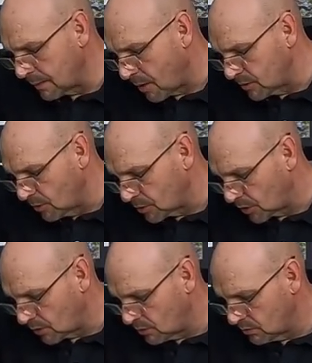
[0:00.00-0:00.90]
Come on,
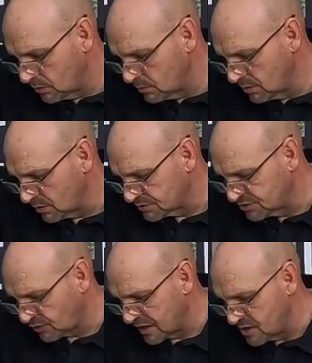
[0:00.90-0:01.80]
little girl. We're gonna
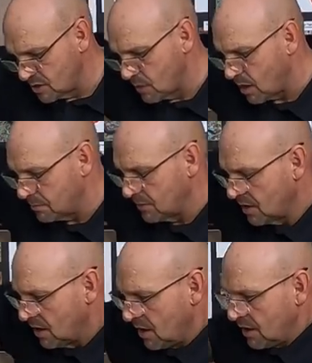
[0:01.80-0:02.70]
straighten you up.
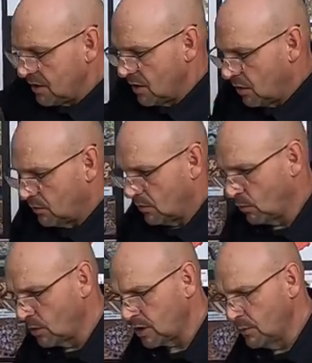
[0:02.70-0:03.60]
You know,
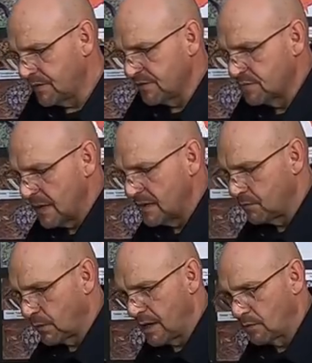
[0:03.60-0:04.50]
working with as
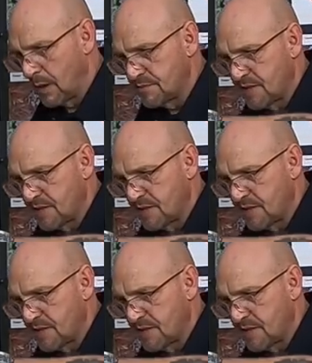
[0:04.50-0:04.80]
many rare